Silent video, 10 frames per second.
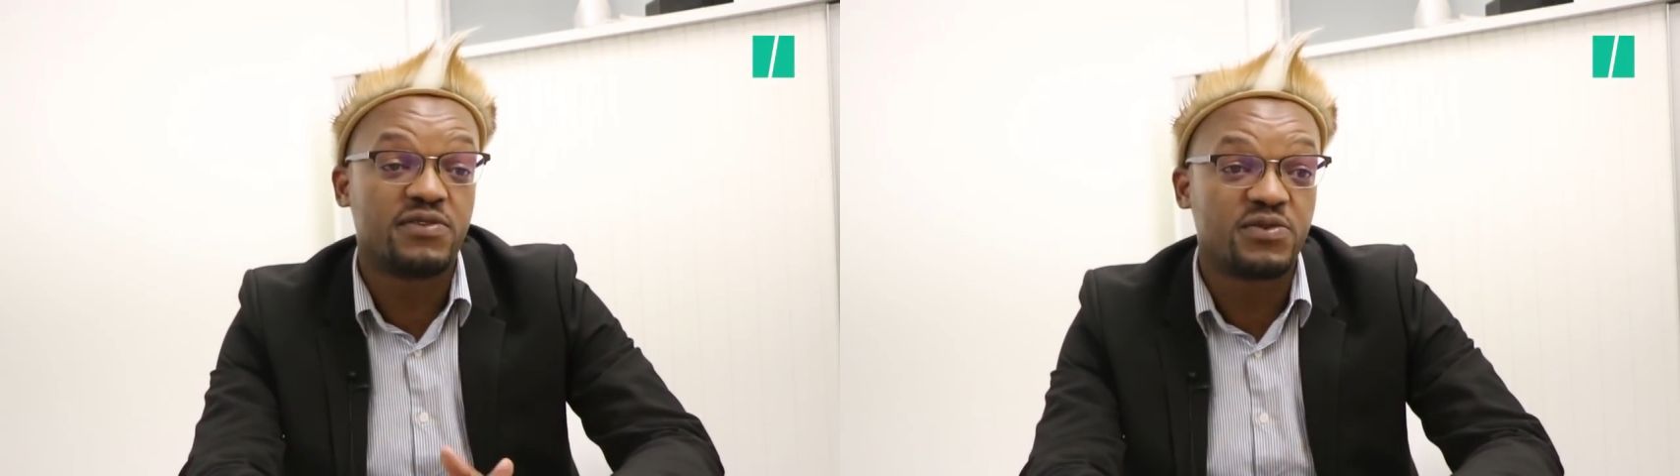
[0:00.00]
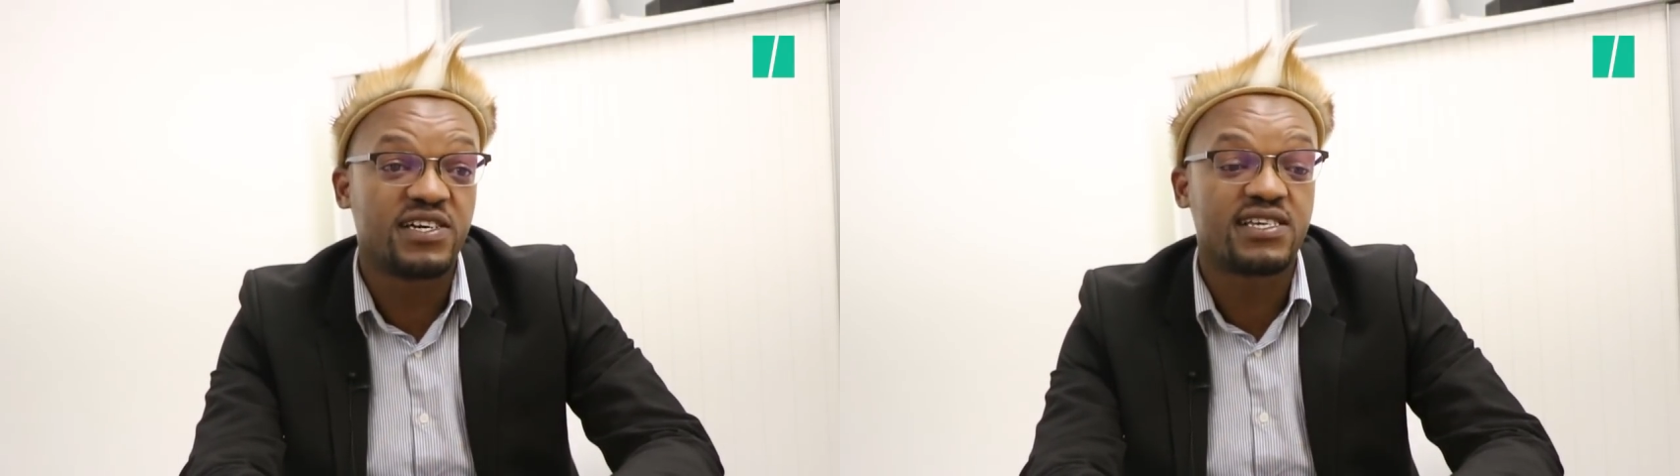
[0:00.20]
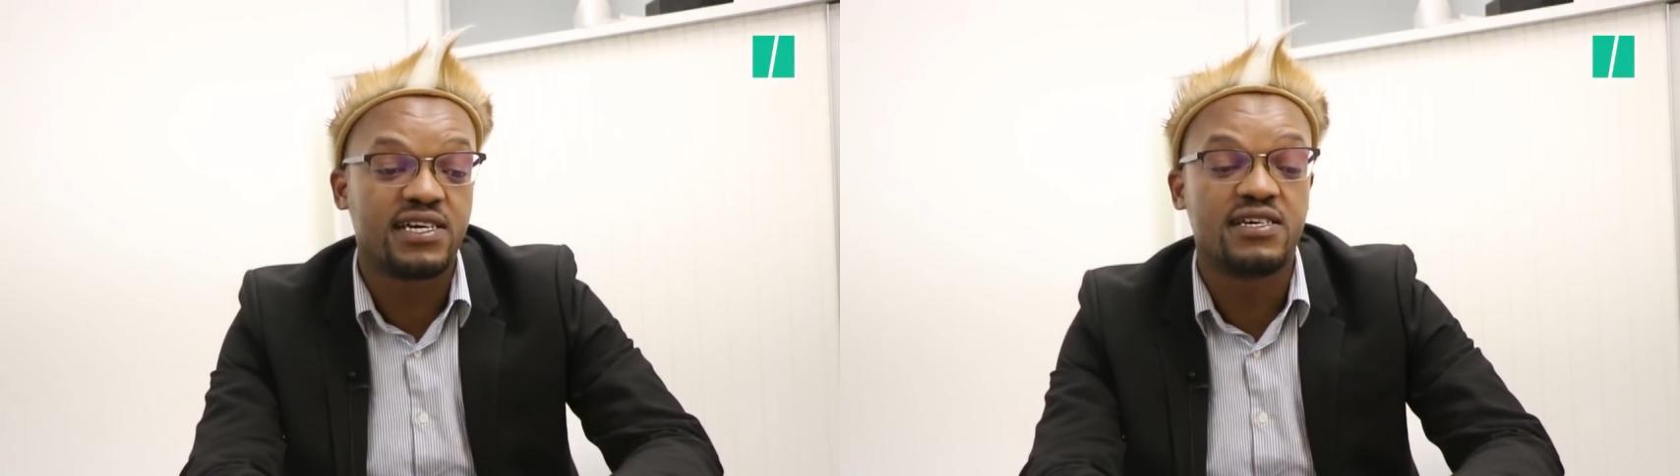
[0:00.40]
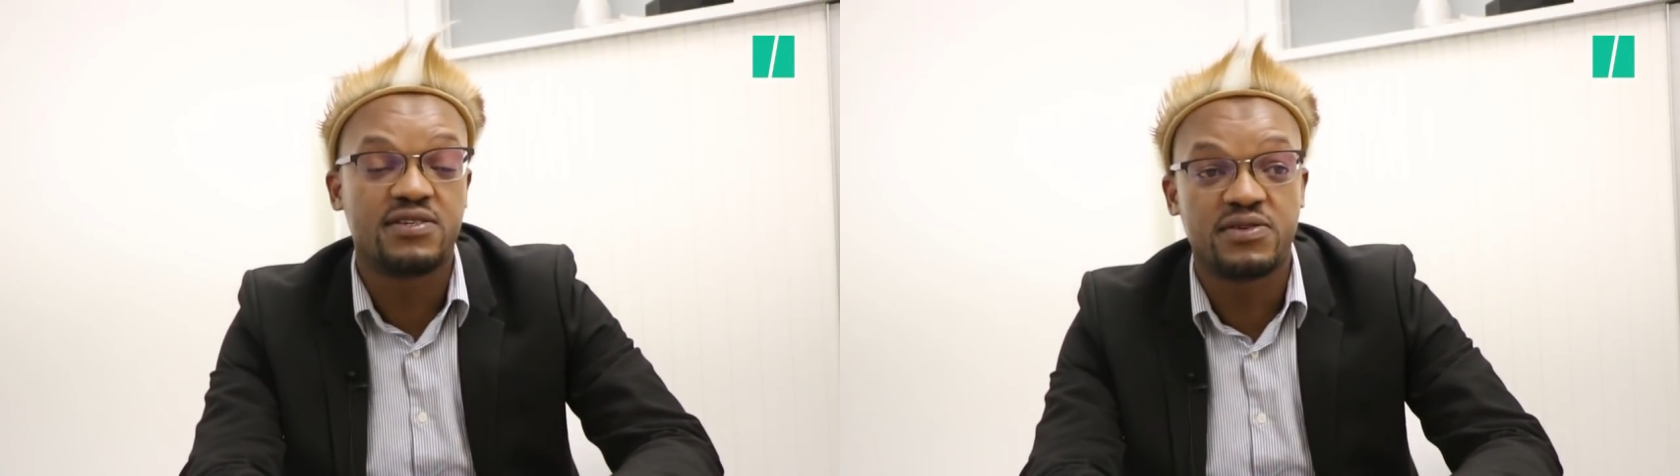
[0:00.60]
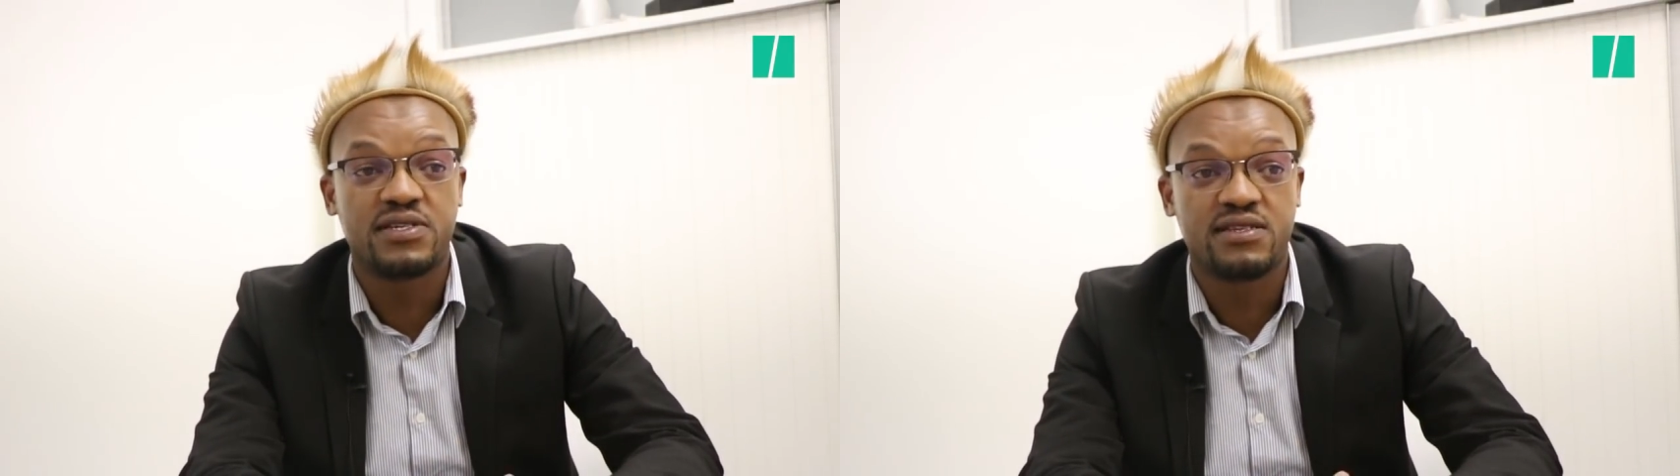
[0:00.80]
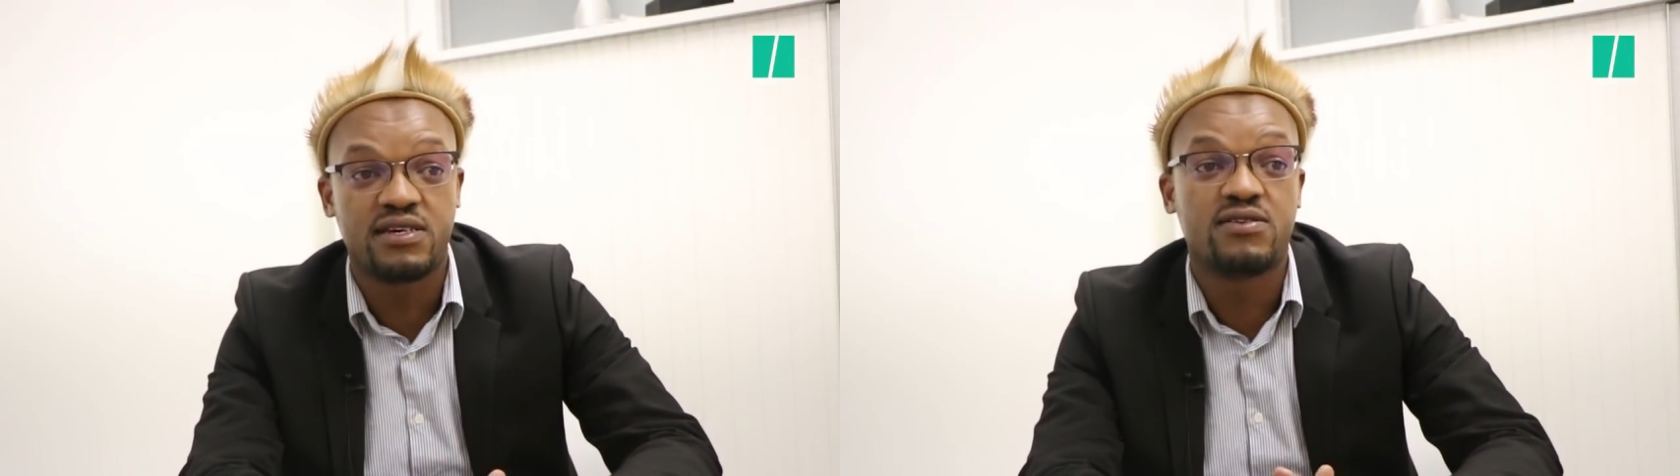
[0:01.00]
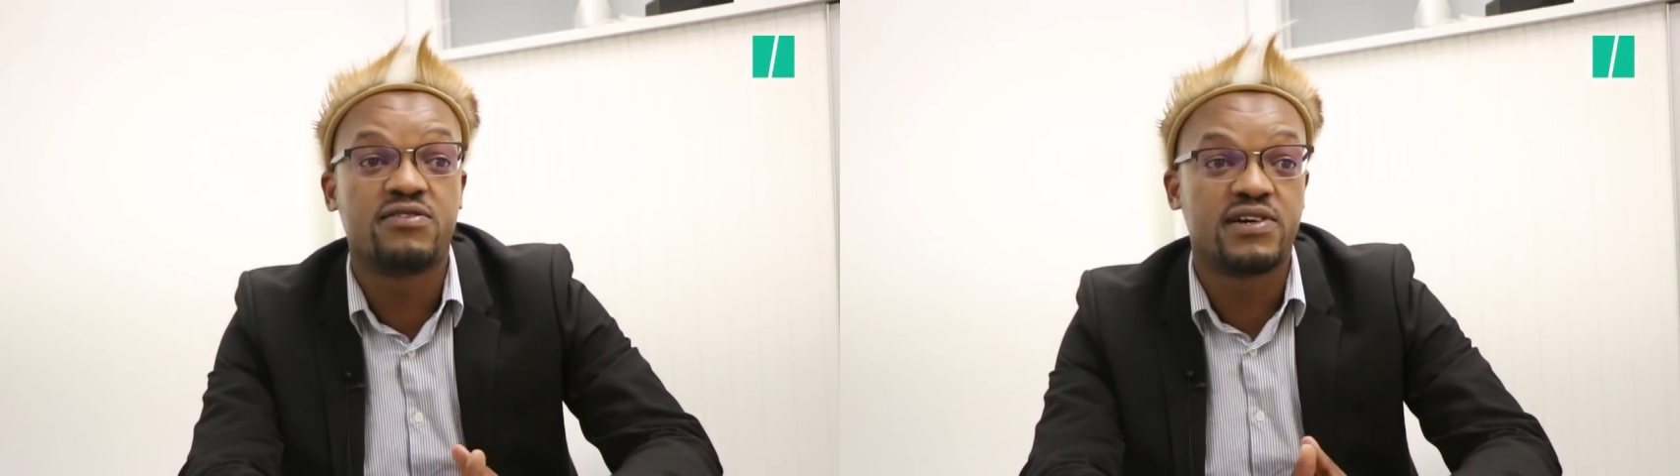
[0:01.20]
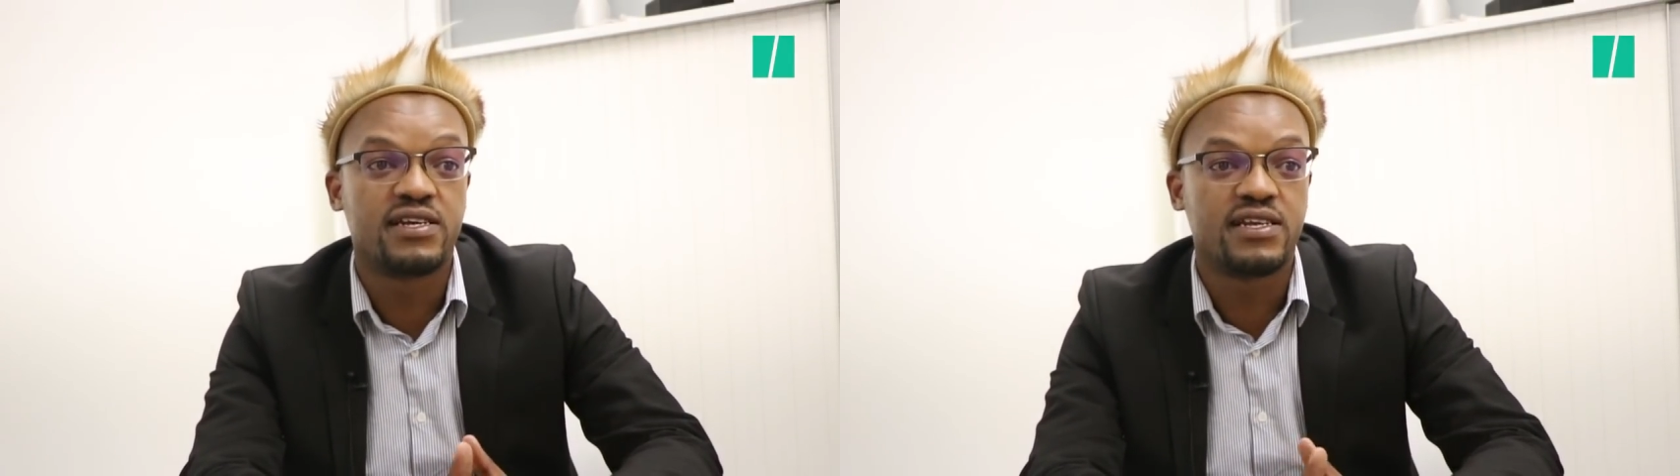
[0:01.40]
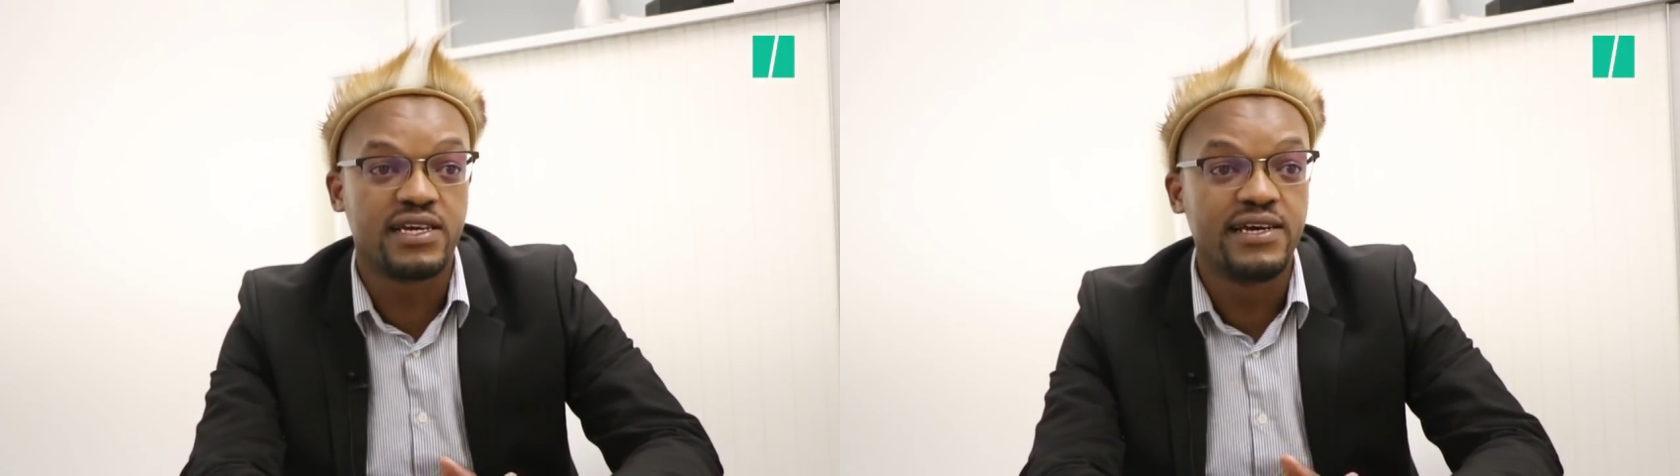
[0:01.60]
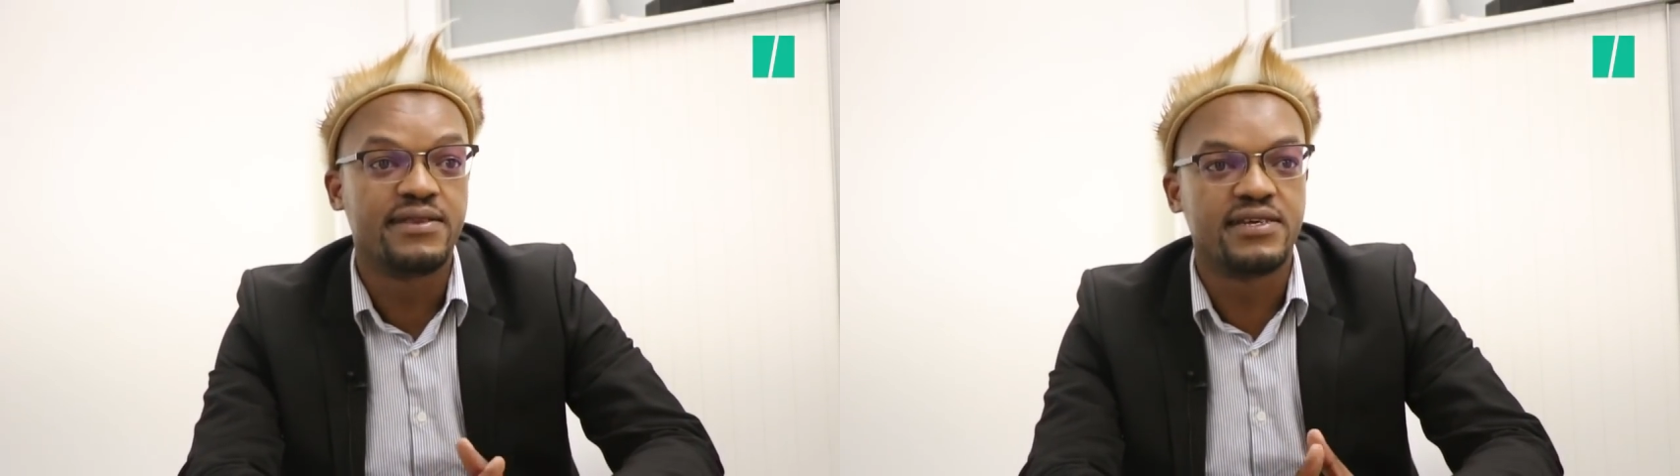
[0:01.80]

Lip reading: us are excited to see that, oh, finally,